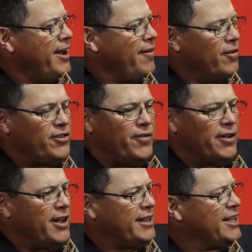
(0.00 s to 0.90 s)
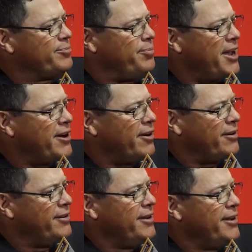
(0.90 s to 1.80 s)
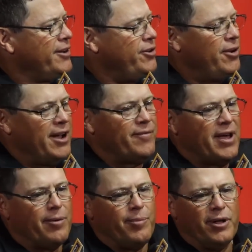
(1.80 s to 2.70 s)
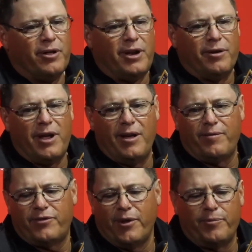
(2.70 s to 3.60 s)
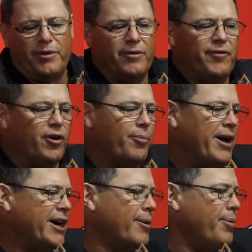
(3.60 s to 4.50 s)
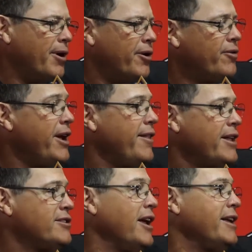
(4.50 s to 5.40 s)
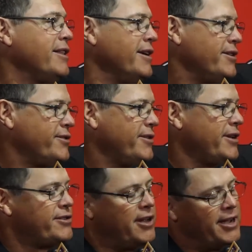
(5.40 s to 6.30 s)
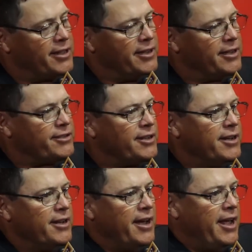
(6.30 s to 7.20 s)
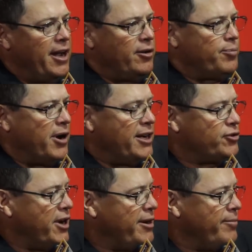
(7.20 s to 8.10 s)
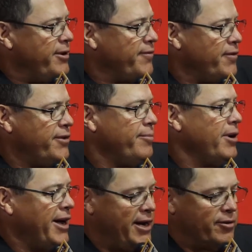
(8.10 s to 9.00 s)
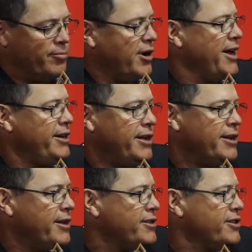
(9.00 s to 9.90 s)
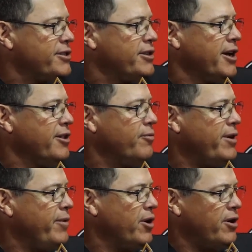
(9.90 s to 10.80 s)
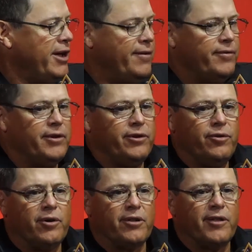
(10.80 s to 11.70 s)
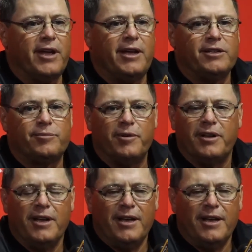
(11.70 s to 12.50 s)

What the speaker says: I've always felt like that's better. You have that ability to have something to fall back upon. Oh, yeah, that's like this. That's like this. And I'll probably train him different than Mike or Brian did. It's just kind of the way we all have to do our things. But